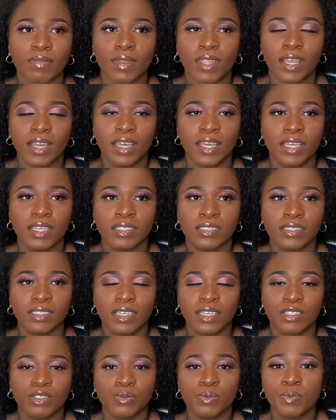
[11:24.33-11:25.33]

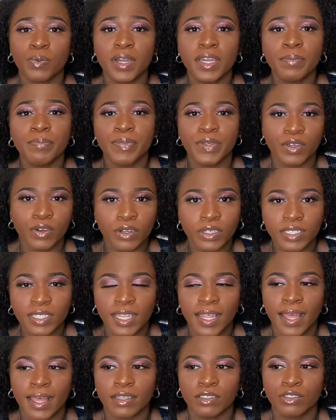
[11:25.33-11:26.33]
It's way beyond
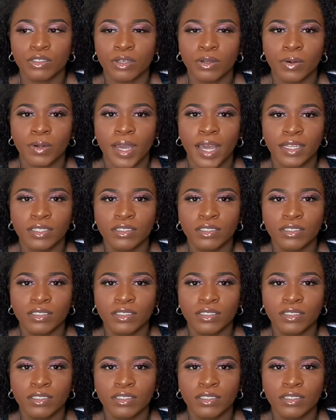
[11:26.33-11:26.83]
that. So